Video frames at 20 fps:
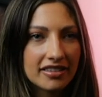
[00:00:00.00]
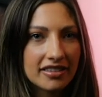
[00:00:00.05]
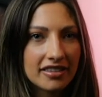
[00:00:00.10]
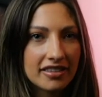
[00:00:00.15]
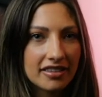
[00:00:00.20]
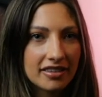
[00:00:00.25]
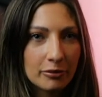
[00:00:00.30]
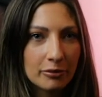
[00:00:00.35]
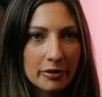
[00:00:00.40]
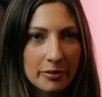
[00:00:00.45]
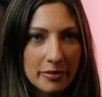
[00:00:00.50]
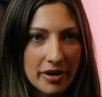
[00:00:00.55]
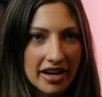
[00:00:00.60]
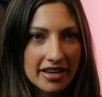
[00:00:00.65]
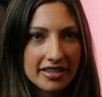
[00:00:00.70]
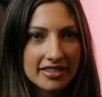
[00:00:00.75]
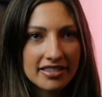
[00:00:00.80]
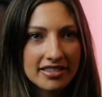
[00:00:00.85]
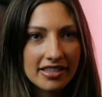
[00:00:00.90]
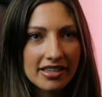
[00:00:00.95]
Went back into
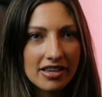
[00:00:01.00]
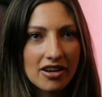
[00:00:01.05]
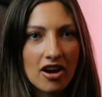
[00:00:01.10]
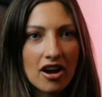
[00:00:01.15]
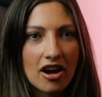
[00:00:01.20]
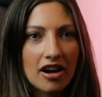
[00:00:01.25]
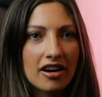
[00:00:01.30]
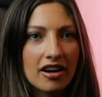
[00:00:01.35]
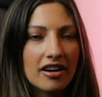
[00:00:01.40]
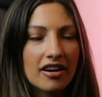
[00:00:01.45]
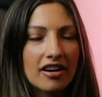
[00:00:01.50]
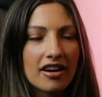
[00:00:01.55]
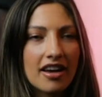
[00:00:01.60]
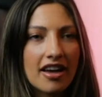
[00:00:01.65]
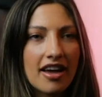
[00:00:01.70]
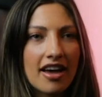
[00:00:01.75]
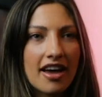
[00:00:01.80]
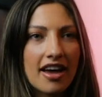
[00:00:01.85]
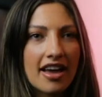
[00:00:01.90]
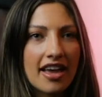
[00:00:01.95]
the ER.
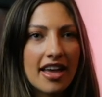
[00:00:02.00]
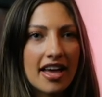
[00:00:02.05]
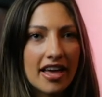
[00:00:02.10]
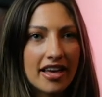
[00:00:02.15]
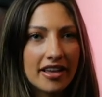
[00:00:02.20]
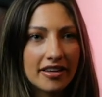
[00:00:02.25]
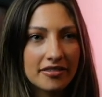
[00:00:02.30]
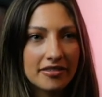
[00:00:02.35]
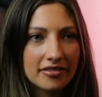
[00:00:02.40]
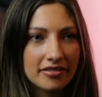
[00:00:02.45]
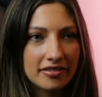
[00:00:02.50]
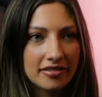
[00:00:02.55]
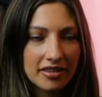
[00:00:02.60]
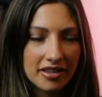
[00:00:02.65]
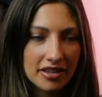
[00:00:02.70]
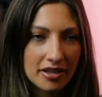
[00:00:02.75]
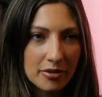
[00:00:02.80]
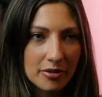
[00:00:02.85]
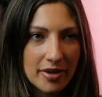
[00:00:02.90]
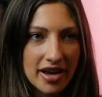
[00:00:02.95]
I had
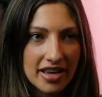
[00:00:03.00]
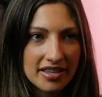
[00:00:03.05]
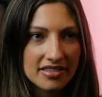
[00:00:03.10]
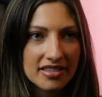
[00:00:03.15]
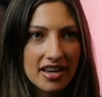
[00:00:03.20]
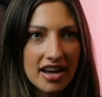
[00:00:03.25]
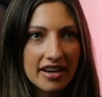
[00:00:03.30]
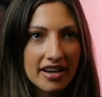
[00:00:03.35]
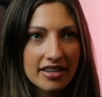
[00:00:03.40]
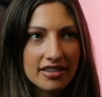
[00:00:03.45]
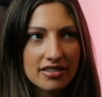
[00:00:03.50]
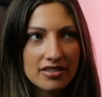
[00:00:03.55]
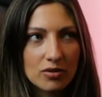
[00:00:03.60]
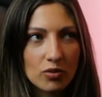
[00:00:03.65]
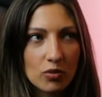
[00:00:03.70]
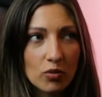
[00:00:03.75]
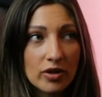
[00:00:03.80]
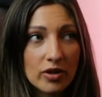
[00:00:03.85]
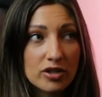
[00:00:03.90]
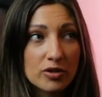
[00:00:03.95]
mastitis,
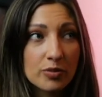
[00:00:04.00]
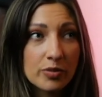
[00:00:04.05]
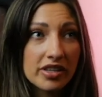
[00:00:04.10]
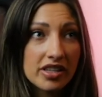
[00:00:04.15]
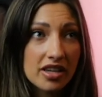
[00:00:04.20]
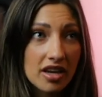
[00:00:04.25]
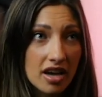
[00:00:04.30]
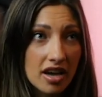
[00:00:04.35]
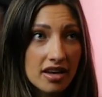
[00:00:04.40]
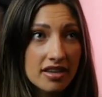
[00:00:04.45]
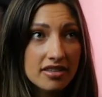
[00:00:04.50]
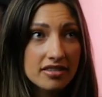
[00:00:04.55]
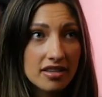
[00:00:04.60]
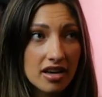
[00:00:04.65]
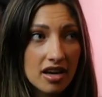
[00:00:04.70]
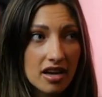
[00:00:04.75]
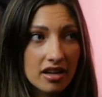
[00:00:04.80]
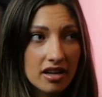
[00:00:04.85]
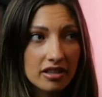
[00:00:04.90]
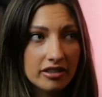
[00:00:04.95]
which, because
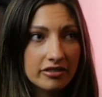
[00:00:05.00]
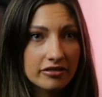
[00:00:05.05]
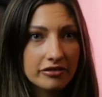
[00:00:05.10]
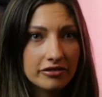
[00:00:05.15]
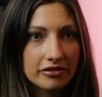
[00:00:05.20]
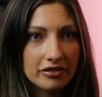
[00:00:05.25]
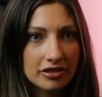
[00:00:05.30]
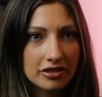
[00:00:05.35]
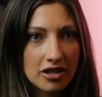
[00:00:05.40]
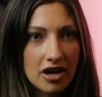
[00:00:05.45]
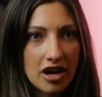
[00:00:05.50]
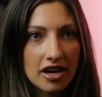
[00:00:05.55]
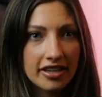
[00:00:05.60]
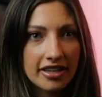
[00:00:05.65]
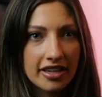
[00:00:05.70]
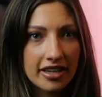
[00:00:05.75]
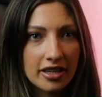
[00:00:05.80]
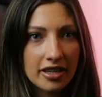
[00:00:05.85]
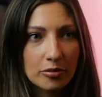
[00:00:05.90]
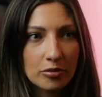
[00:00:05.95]
of not
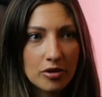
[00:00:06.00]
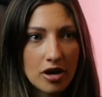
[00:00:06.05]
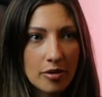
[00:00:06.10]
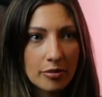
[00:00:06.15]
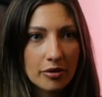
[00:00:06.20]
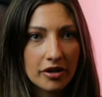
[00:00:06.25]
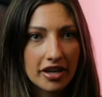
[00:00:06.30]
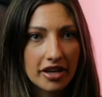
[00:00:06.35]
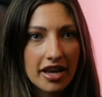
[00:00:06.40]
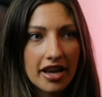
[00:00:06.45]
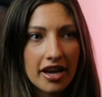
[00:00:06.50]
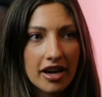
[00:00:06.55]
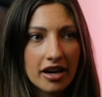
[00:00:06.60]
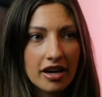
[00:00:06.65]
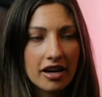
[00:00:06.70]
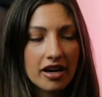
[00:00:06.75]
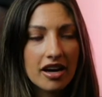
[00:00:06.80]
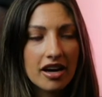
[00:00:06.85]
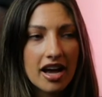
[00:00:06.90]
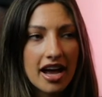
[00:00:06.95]
getting proper care,
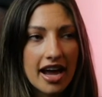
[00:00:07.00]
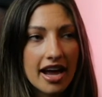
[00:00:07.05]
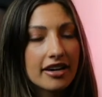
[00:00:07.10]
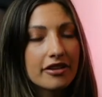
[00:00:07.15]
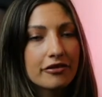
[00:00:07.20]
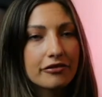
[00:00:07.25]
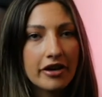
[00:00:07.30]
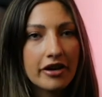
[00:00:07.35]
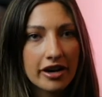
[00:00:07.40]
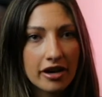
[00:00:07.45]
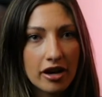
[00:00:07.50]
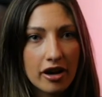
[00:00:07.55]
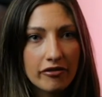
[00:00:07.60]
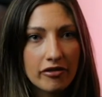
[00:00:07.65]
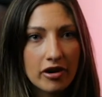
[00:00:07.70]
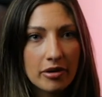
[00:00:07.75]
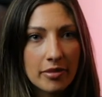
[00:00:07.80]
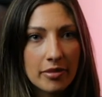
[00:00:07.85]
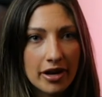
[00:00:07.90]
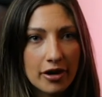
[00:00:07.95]
I had to fight off on
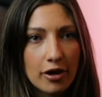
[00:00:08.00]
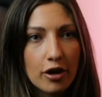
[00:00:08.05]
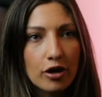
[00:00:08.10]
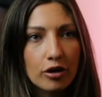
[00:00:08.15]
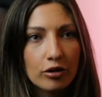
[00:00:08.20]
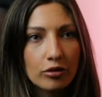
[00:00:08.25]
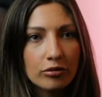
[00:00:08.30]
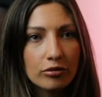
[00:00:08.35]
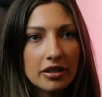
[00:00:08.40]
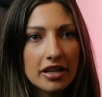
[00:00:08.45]
my own,